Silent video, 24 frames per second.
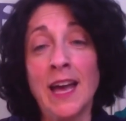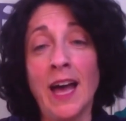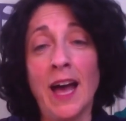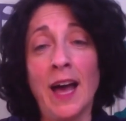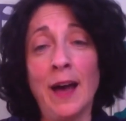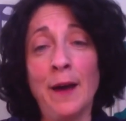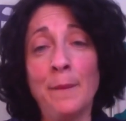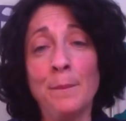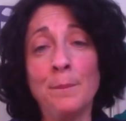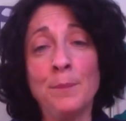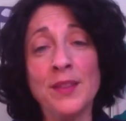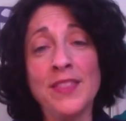
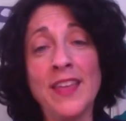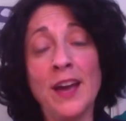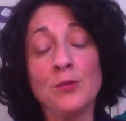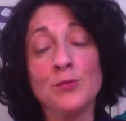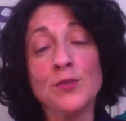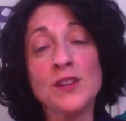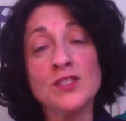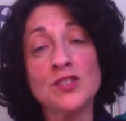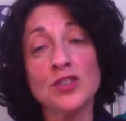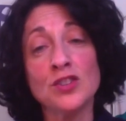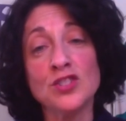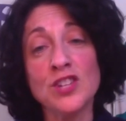but that
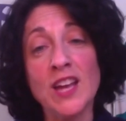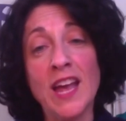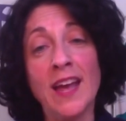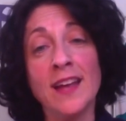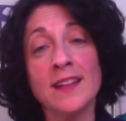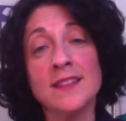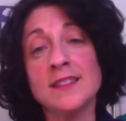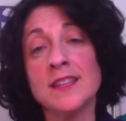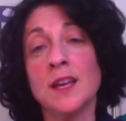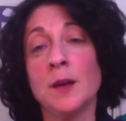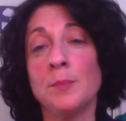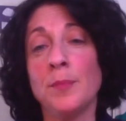research
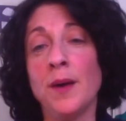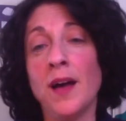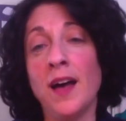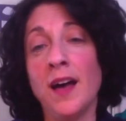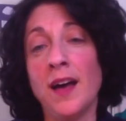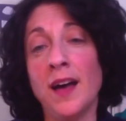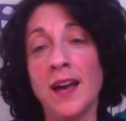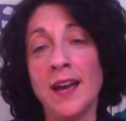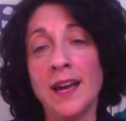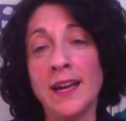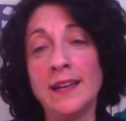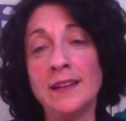ends up
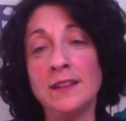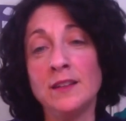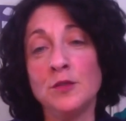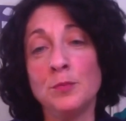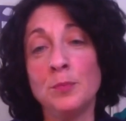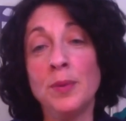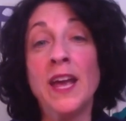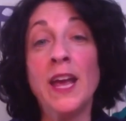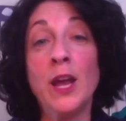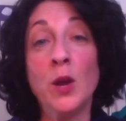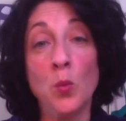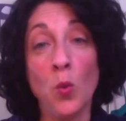behind
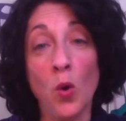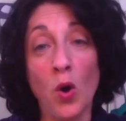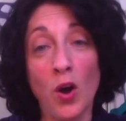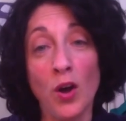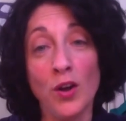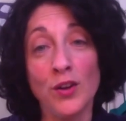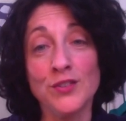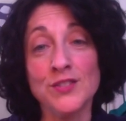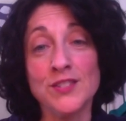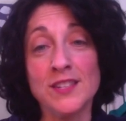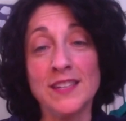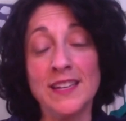
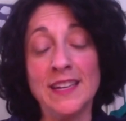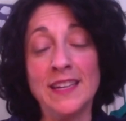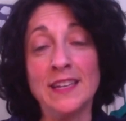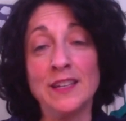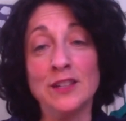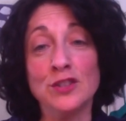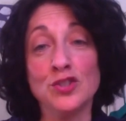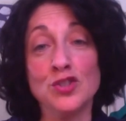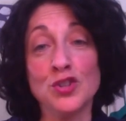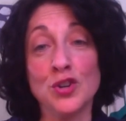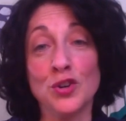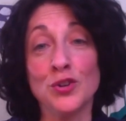paywalls
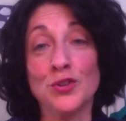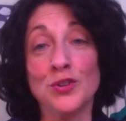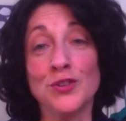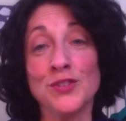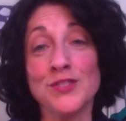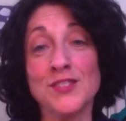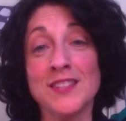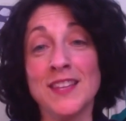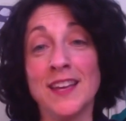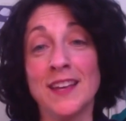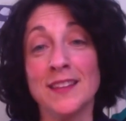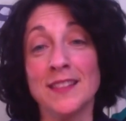in
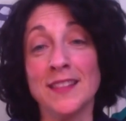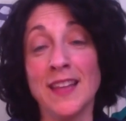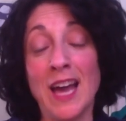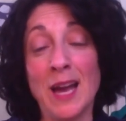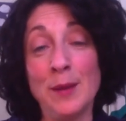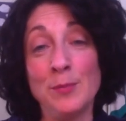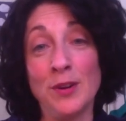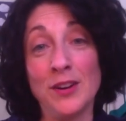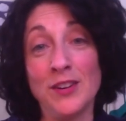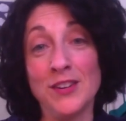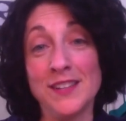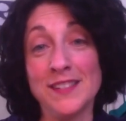journals that
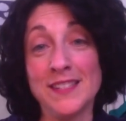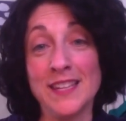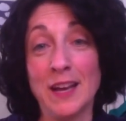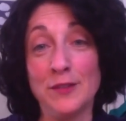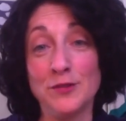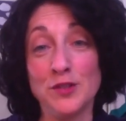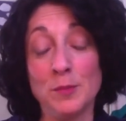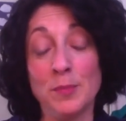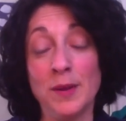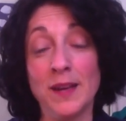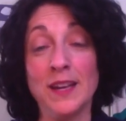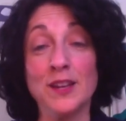libraries have
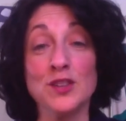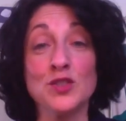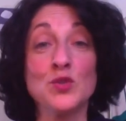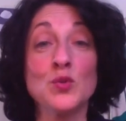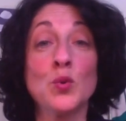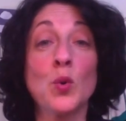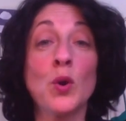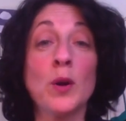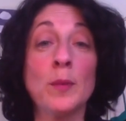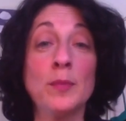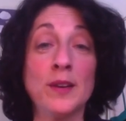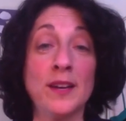to pay
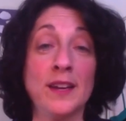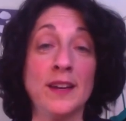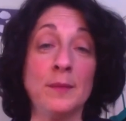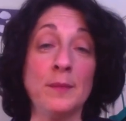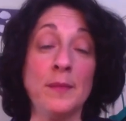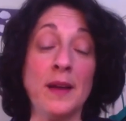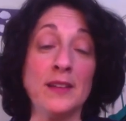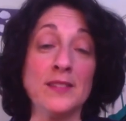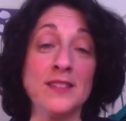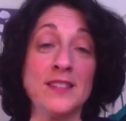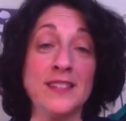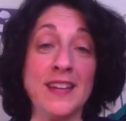exorbitant
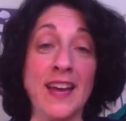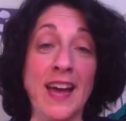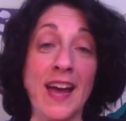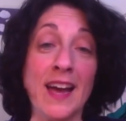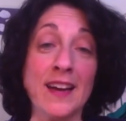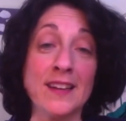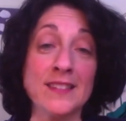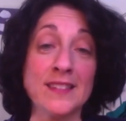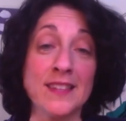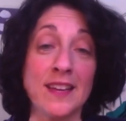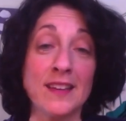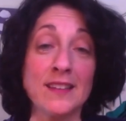amounts to
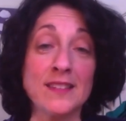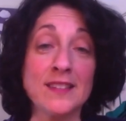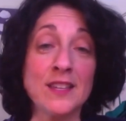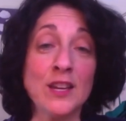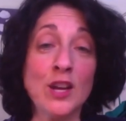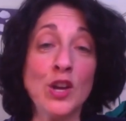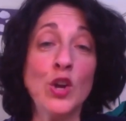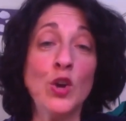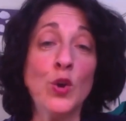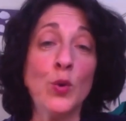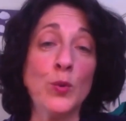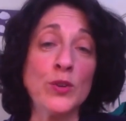access,
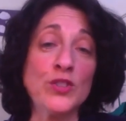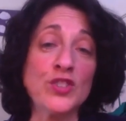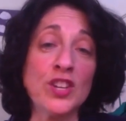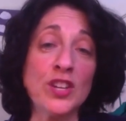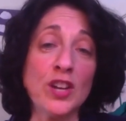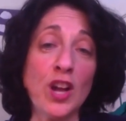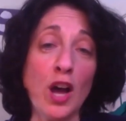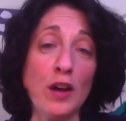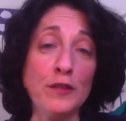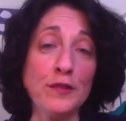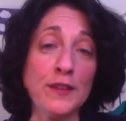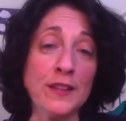which can
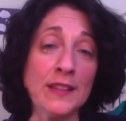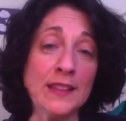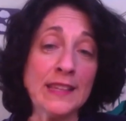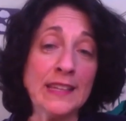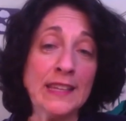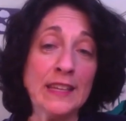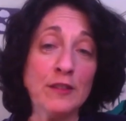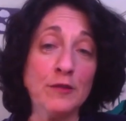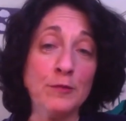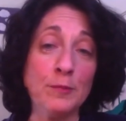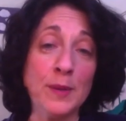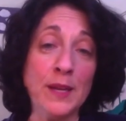often
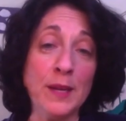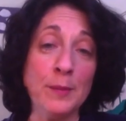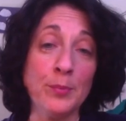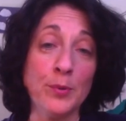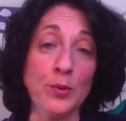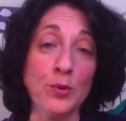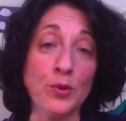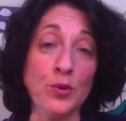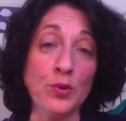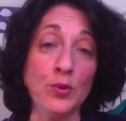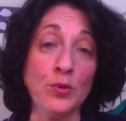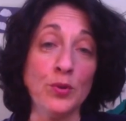leave
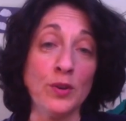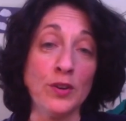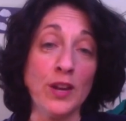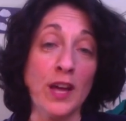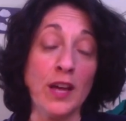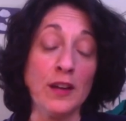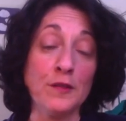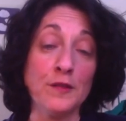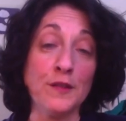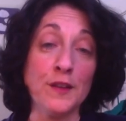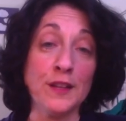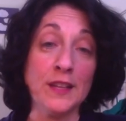people who are not
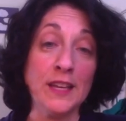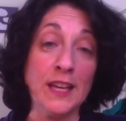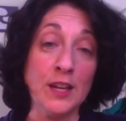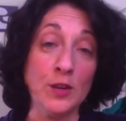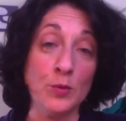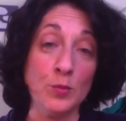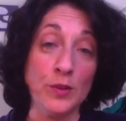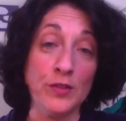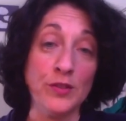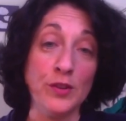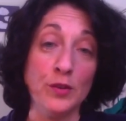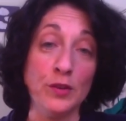affiliated
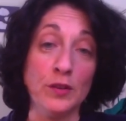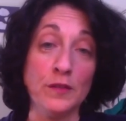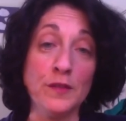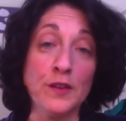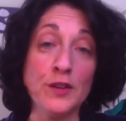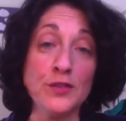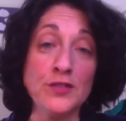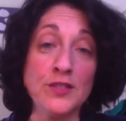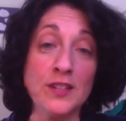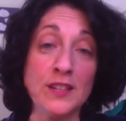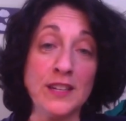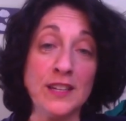with
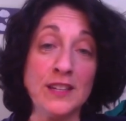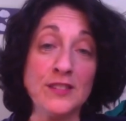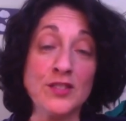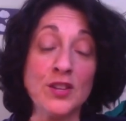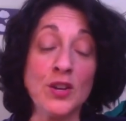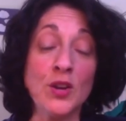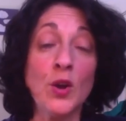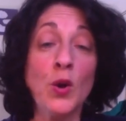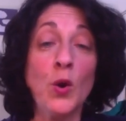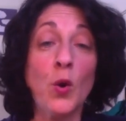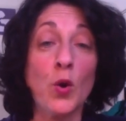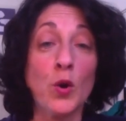universities,
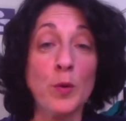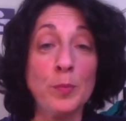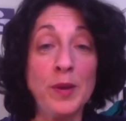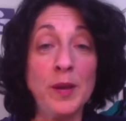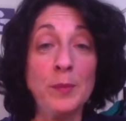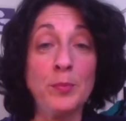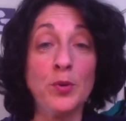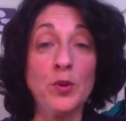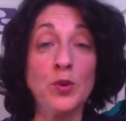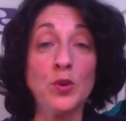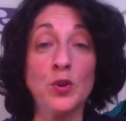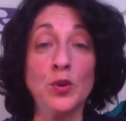or
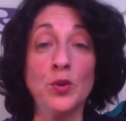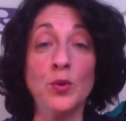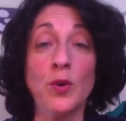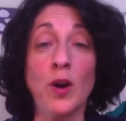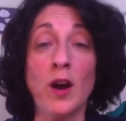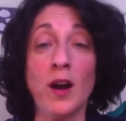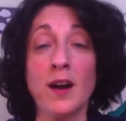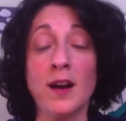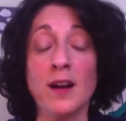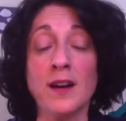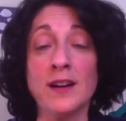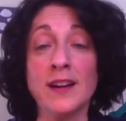people who
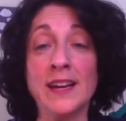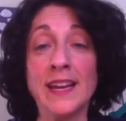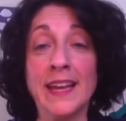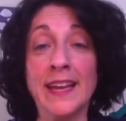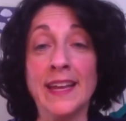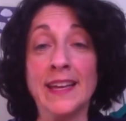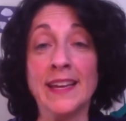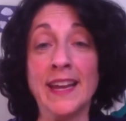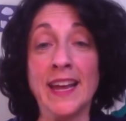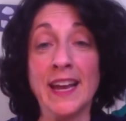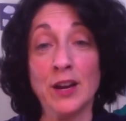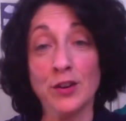are
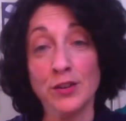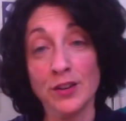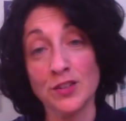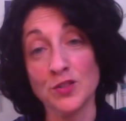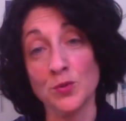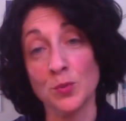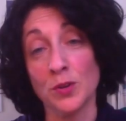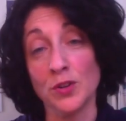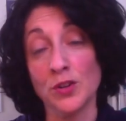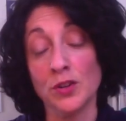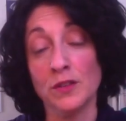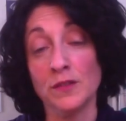in
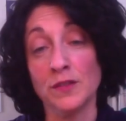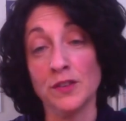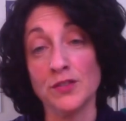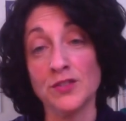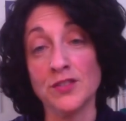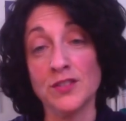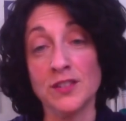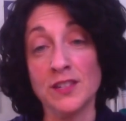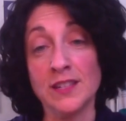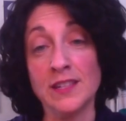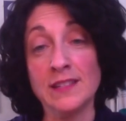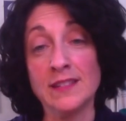areas where
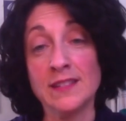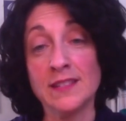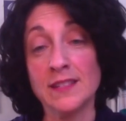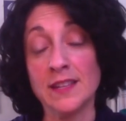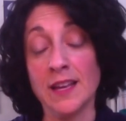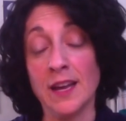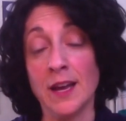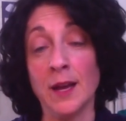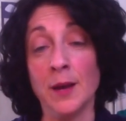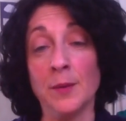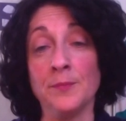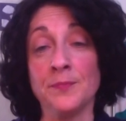universities
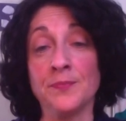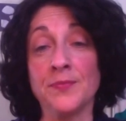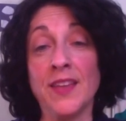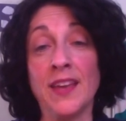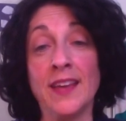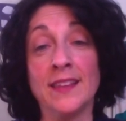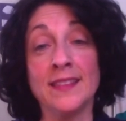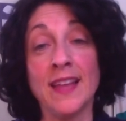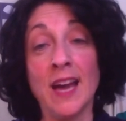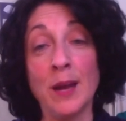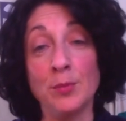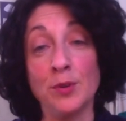
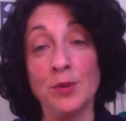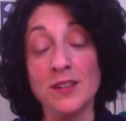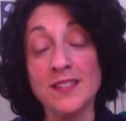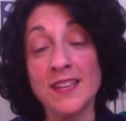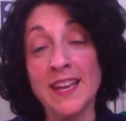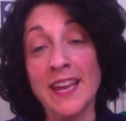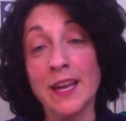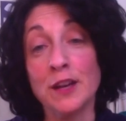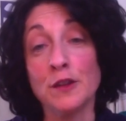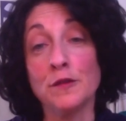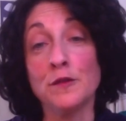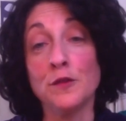and libraries
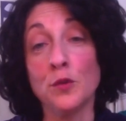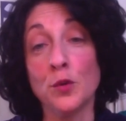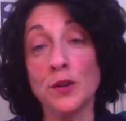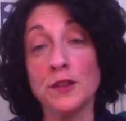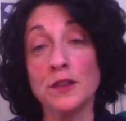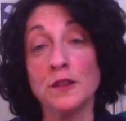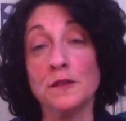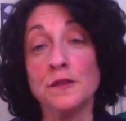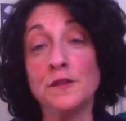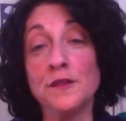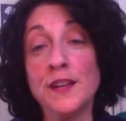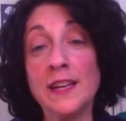can't afford
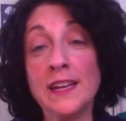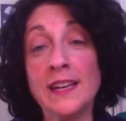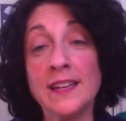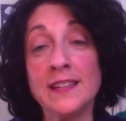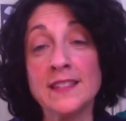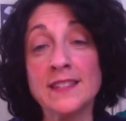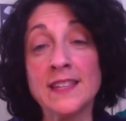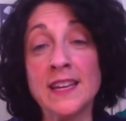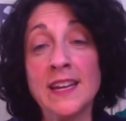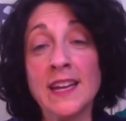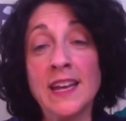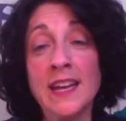the
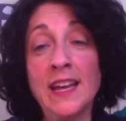fees,